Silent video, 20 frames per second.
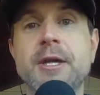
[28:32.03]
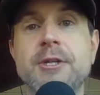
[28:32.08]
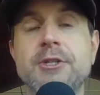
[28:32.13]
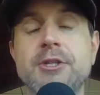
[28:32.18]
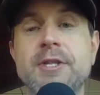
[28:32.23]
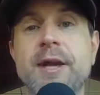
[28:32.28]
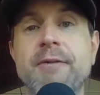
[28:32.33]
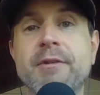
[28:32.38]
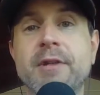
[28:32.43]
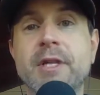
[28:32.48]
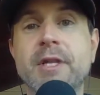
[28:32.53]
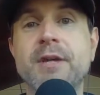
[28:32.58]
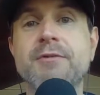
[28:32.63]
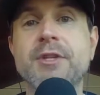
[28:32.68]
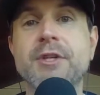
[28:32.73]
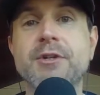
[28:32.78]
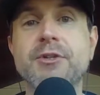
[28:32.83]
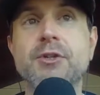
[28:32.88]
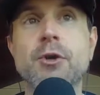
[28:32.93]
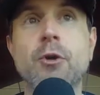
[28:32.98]
just having lived
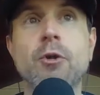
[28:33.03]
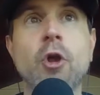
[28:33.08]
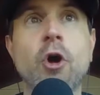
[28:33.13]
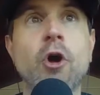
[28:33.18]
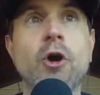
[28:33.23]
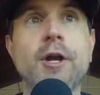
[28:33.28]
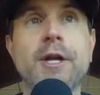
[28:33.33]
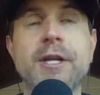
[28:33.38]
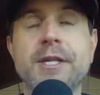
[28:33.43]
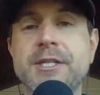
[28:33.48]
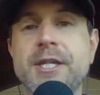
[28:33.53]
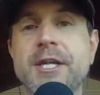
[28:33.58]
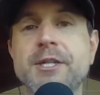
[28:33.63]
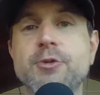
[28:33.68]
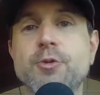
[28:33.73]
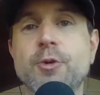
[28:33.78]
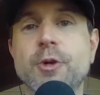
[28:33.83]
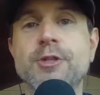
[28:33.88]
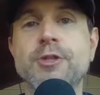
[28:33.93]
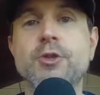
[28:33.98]
here so long, and his
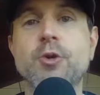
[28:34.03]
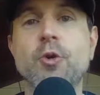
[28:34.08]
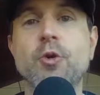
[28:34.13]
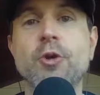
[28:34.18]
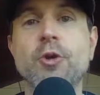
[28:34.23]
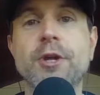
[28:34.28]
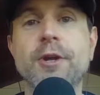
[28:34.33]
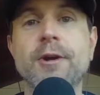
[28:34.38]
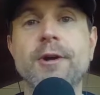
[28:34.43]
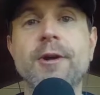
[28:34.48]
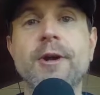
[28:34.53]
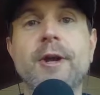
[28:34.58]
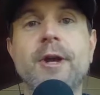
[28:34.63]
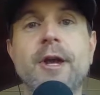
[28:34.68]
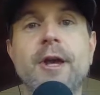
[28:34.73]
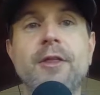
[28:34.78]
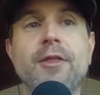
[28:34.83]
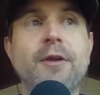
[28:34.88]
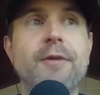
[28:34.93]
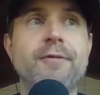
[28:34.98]
kids were in school here,
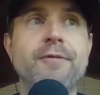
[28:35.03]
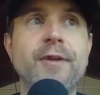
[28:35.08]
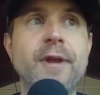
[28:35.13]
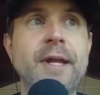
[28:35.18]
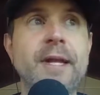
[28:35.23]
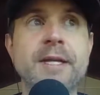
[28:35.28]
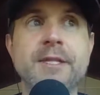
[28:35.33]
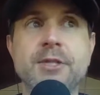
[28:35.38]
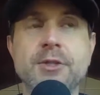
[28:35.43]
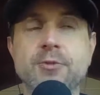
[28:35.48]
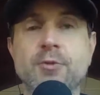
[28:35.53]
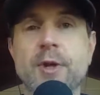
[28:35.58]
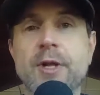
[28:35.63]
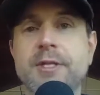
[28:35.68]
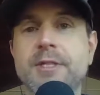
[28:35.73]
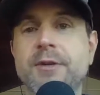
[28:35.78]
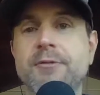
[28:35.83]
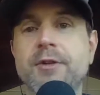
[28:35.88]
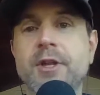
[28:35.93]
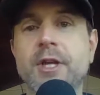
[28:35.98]
that Phoenix is
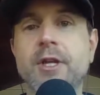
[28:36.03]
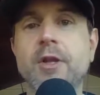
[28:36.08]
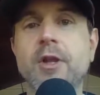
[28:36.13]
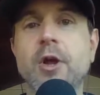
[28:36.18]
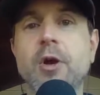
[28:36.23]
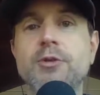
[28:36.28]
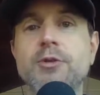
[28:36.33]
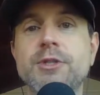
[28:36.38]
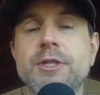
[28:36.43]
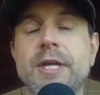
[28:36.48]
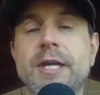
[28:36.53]
relatively close.